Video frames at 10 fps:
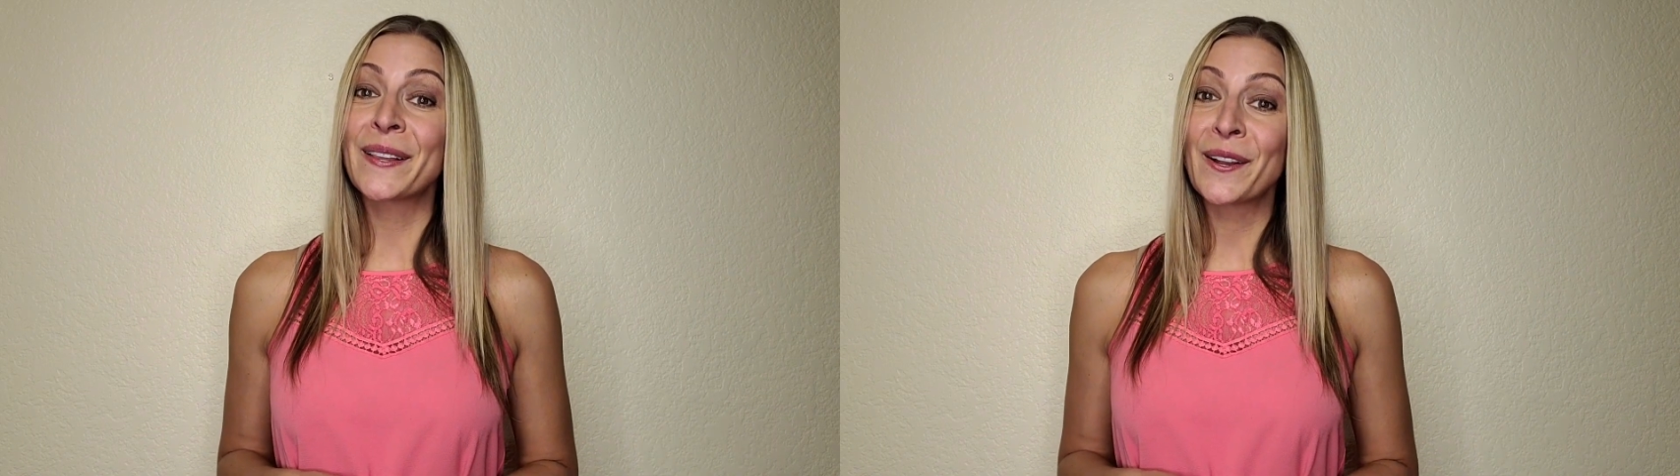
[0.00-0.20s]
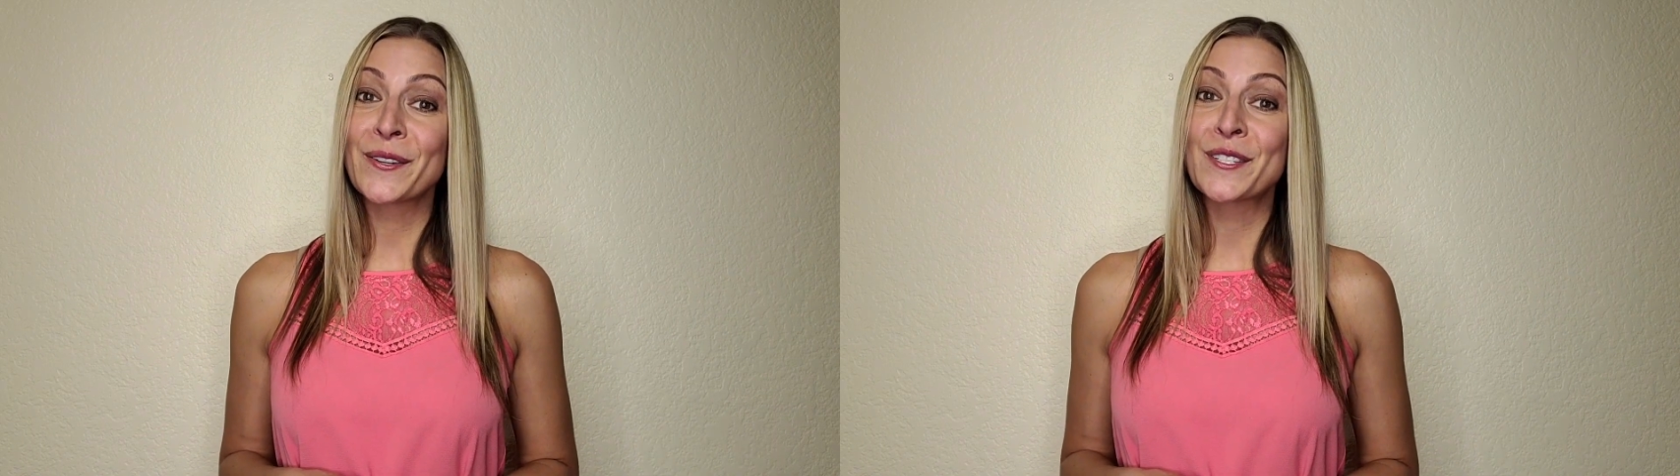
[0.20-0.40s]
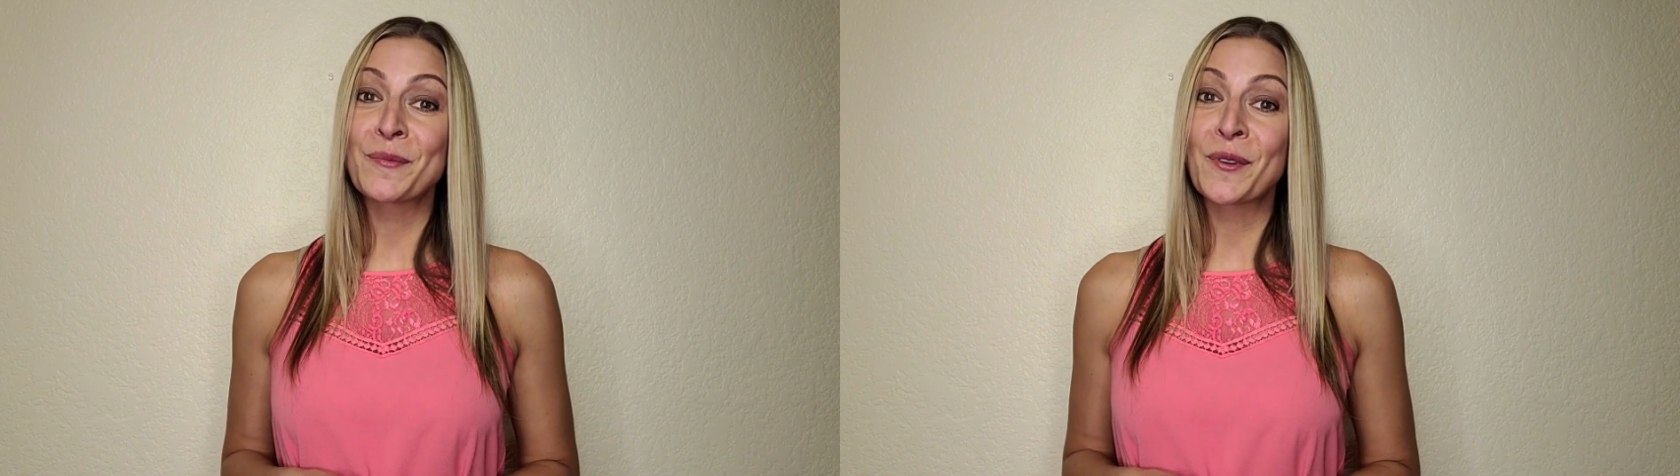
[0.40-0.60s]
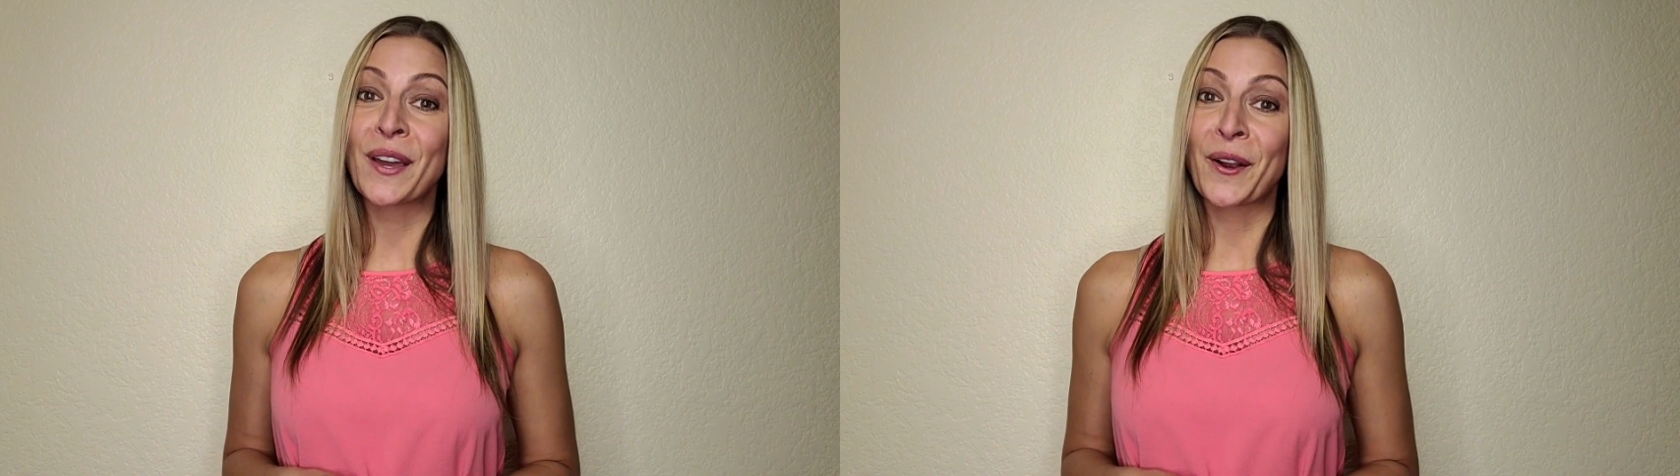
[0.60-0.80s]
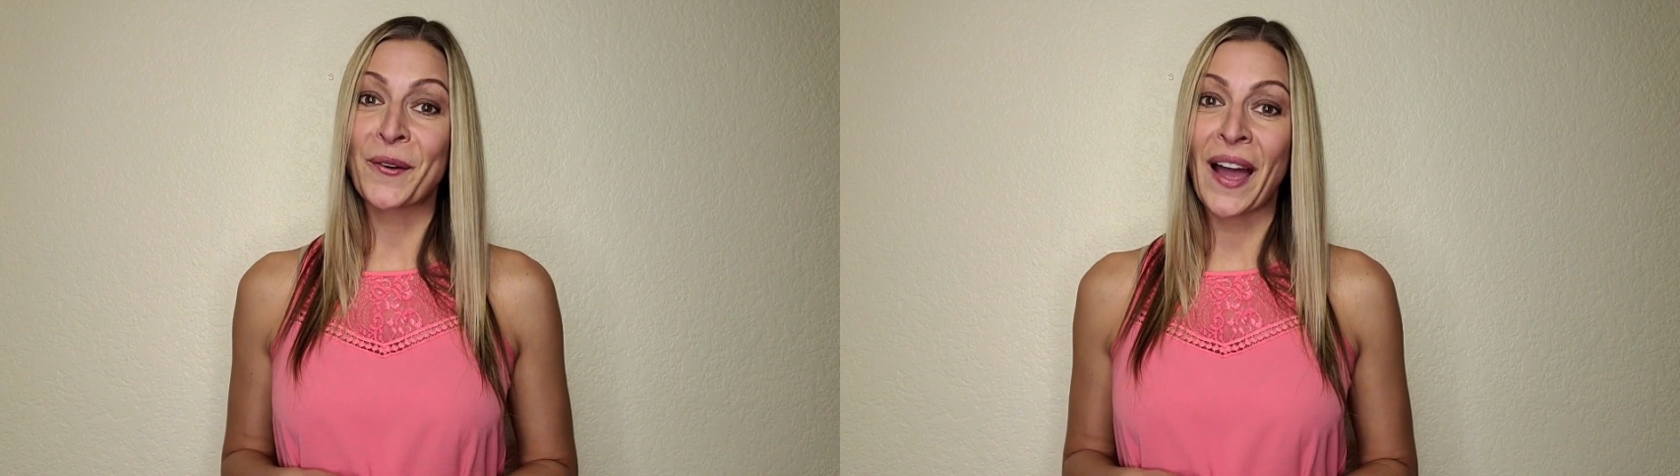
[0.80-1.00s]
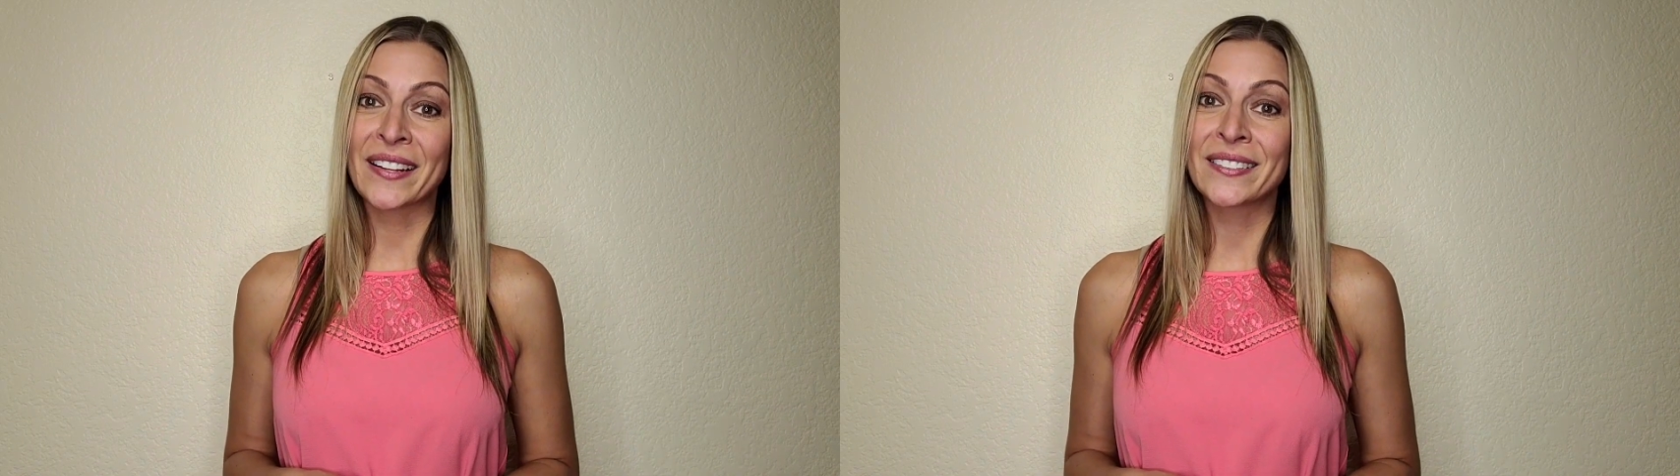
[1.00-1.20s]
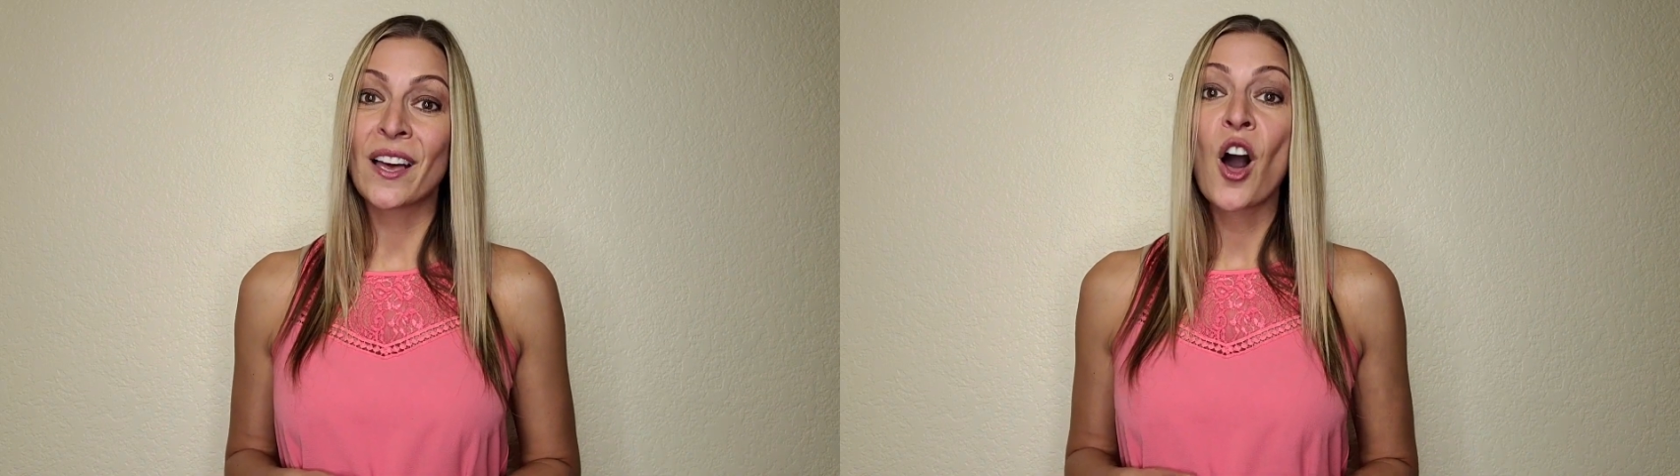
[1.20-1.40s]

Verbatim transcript: clear, smooth, and correct,